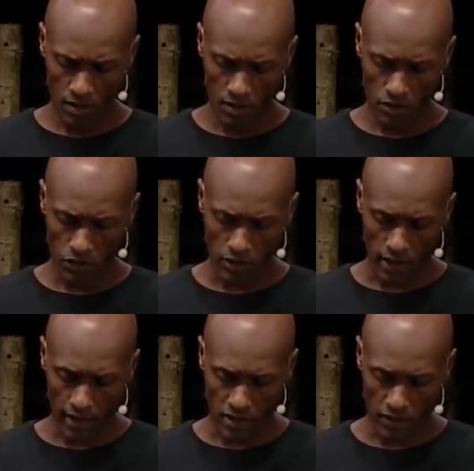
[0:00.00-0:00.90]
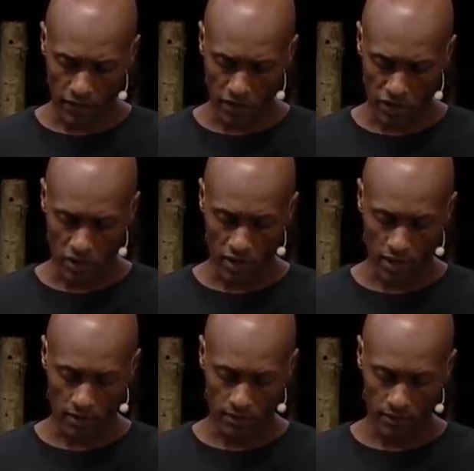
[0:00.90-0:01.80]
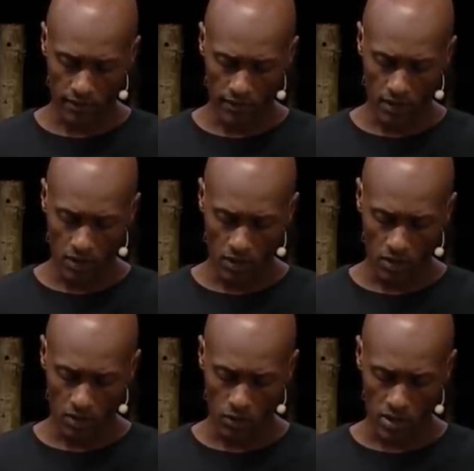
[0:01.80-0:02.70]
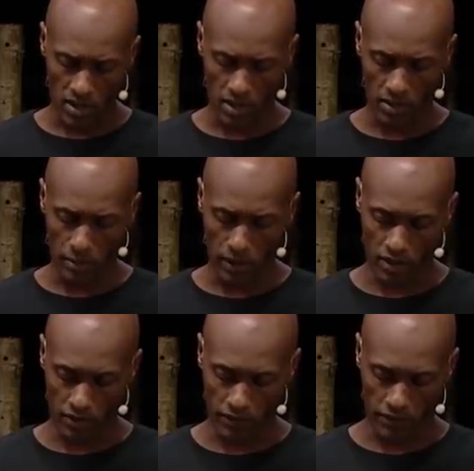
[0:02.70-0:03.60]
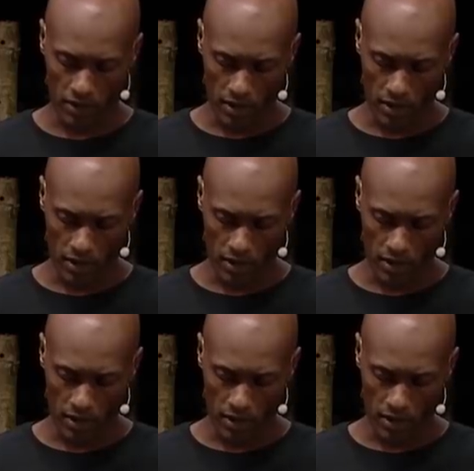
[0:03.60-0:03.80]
Through the eyes of her journey, we see the brunt of